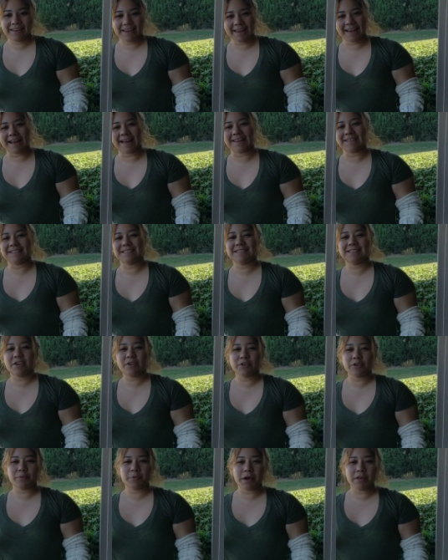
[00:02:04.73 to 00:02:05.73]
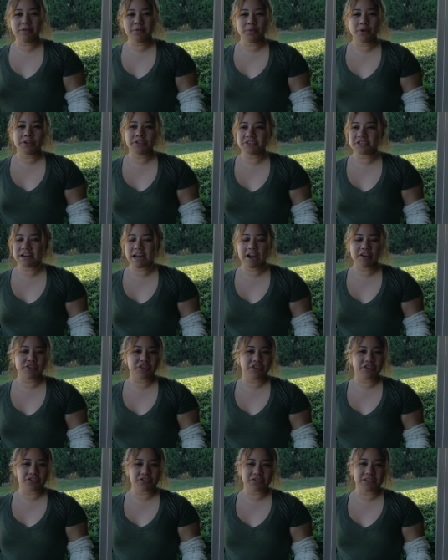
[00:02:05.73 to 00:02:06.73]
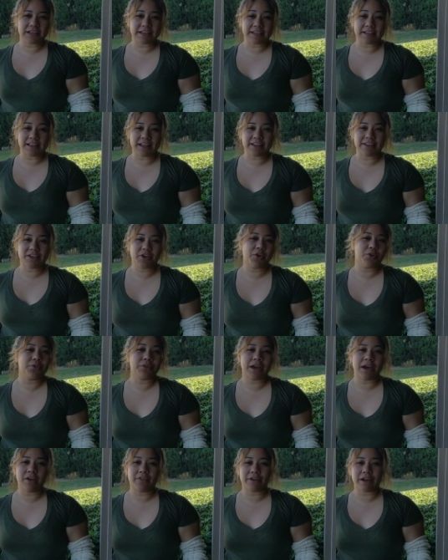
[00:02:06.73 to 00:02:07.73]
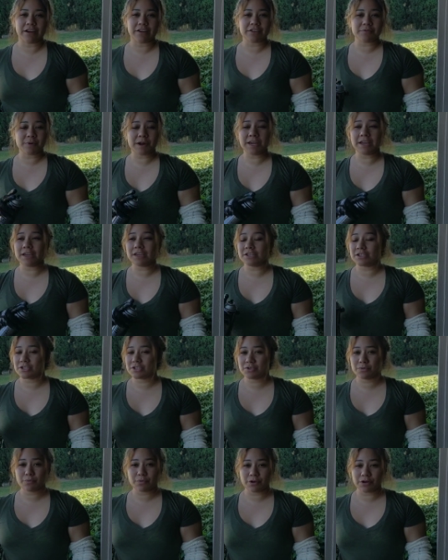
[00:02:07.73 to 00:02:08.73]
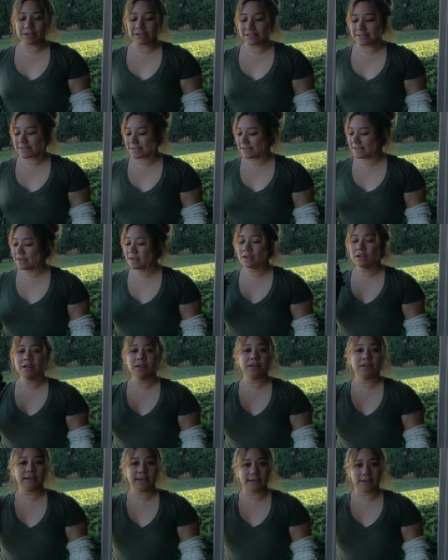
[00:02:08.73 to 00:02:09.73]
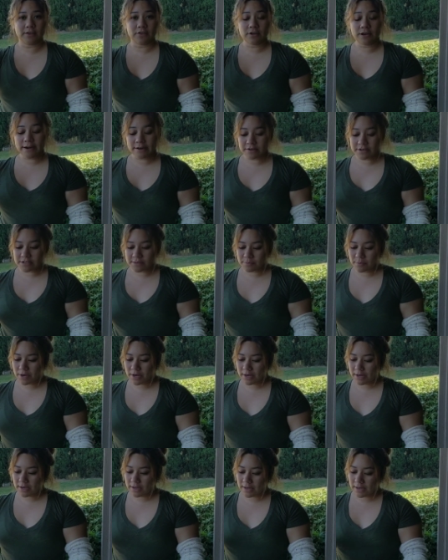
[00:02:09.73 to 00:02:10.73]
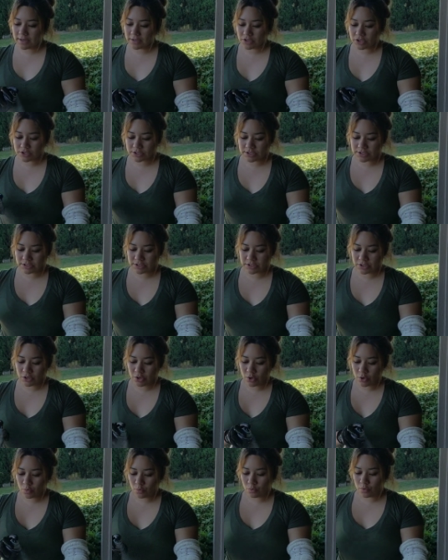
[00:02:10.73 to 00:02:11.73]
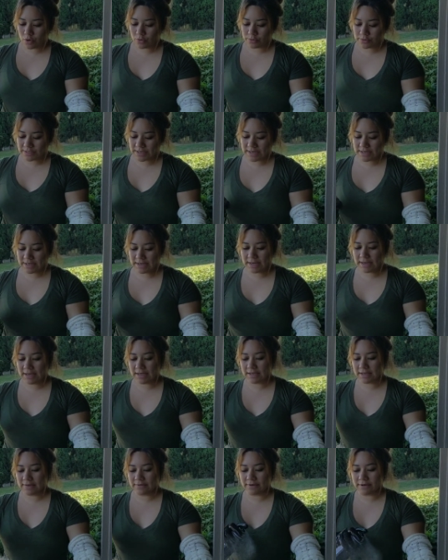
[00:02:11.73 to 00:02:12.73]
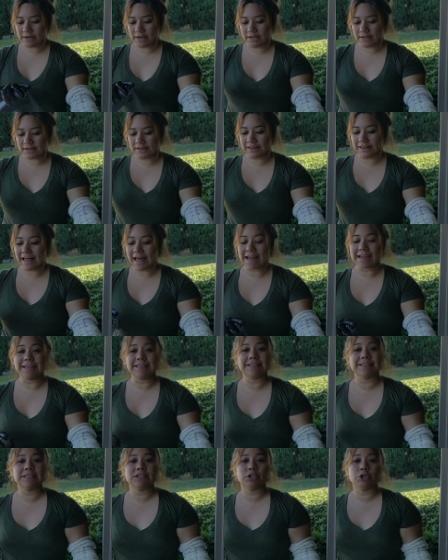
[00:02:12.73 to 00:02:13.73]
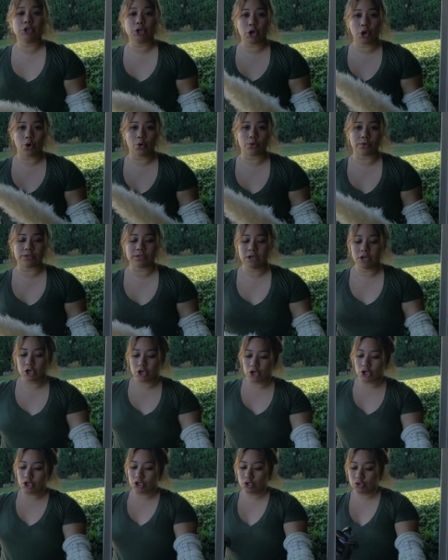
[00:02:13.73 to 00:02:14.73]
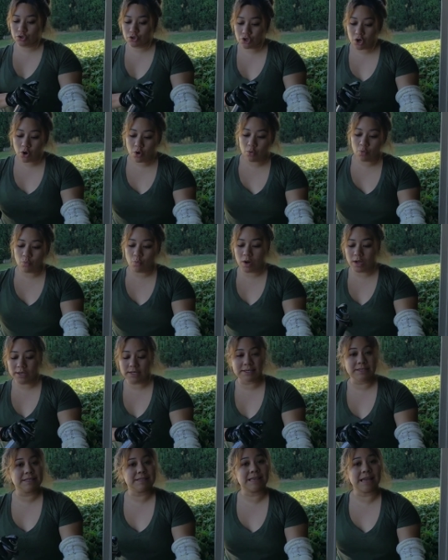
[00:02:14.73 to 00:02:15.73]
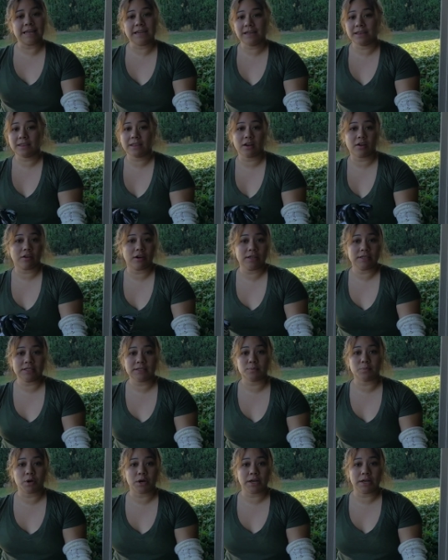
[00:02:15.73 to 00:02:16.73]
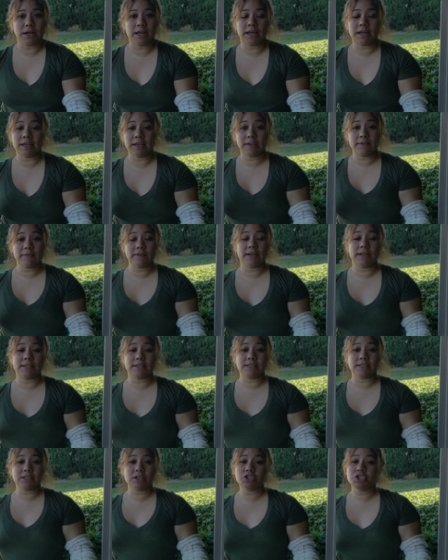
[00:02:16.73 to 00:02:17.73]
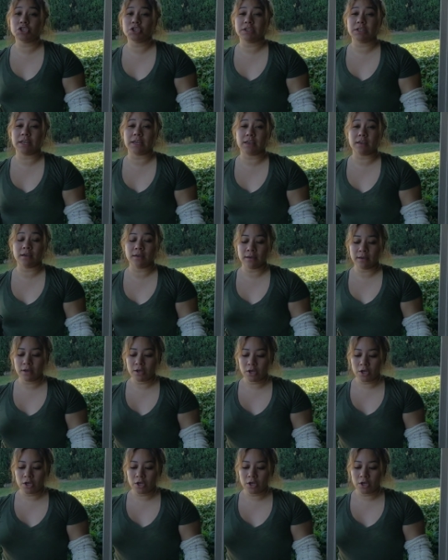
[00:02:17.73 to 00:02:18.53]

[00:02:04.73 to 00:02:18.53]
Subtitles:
Okay guys, so you're probably wondering how you could do like a light coat of hairspray. It's super easy. Get your hairspray and just rotate it and give it a light coat. You don't want to stay in there and spraying it and giving it such a thick